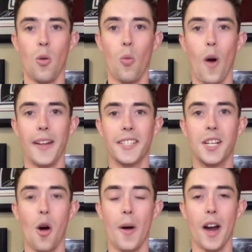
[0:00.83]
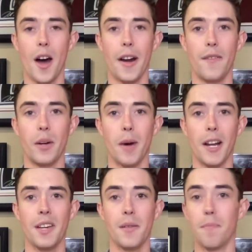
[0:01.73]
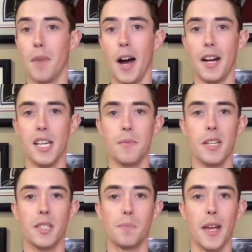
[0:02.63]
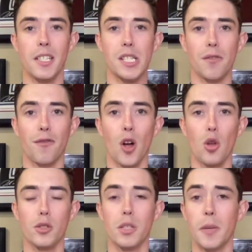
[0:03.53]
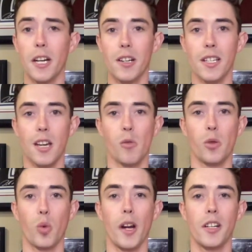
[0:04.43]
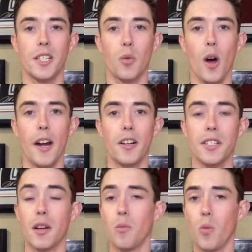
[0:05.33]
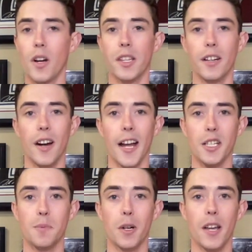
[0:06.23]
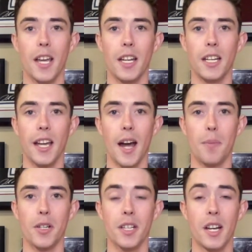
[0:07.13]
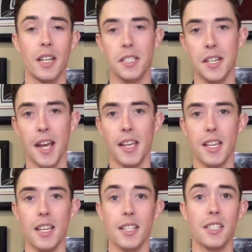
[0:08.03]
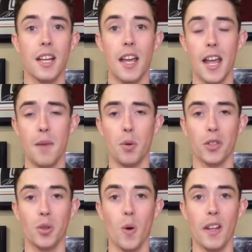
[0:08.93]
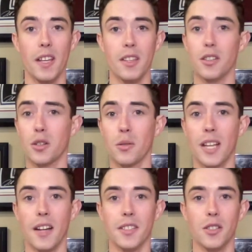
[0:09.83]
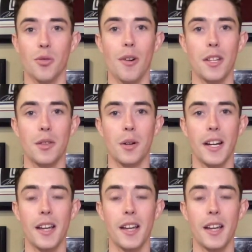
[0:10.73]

What's going on, everybody? My name is Mason Folz. I'm here today with Winners and Whiners, one of their expert handicappers. Today is April 20th, 2023.